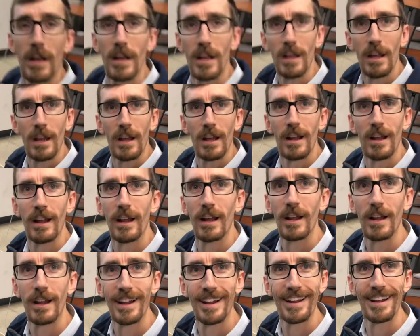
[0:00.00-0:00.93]
what if you
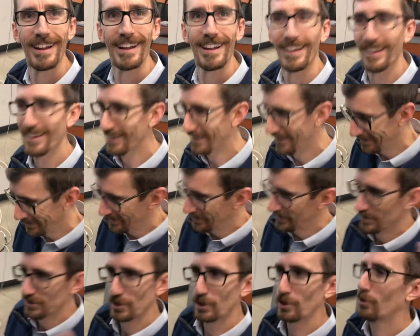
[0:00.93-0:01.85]
drop it inside?
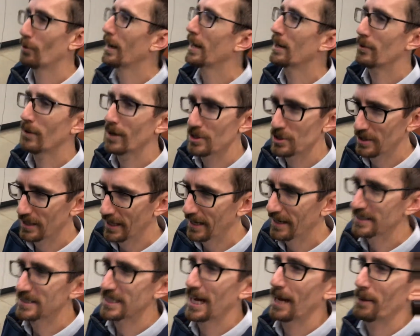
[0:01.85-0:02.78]
It's a great question, and it's